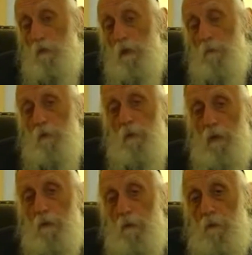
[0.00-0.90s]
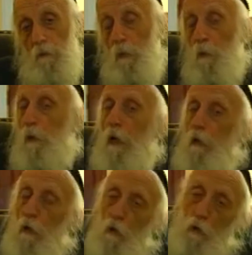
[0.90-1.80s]
for example, that, we
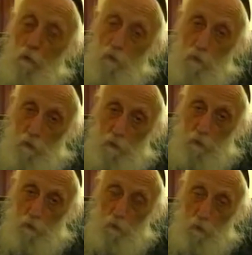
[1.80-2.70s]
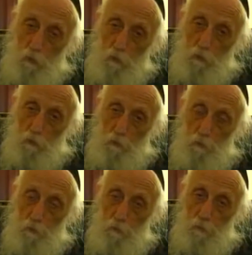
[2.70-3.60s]
catch our children doing something wrong.
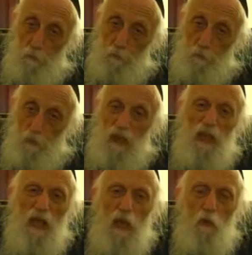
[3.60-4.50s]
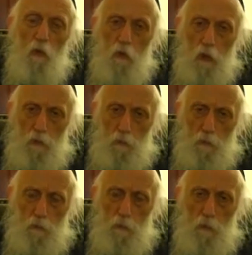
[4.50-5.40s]
Catch your
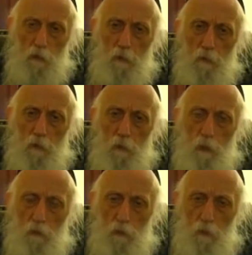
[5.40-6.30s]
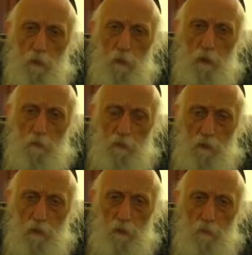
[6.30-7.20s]
children doing something right 3 times
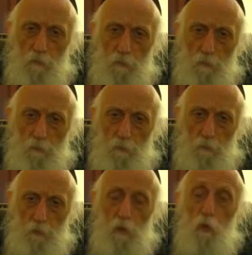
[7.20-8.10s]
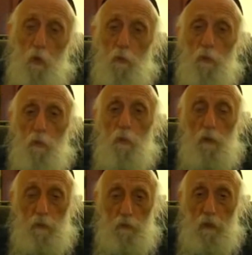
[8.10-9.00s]
a day. Children do
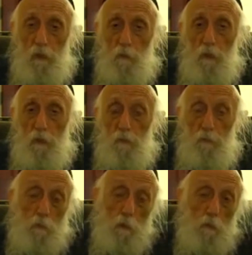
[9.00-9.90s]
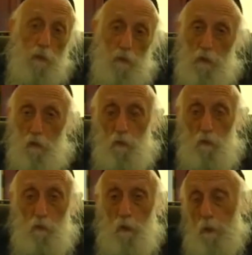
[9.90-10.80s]
things that are right, but we don't pay attention
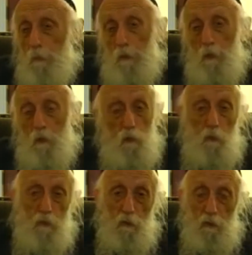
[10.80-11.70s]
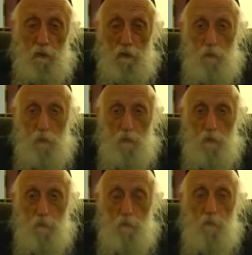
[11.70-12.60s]
to them. We only pay attention to what they do that's wrong.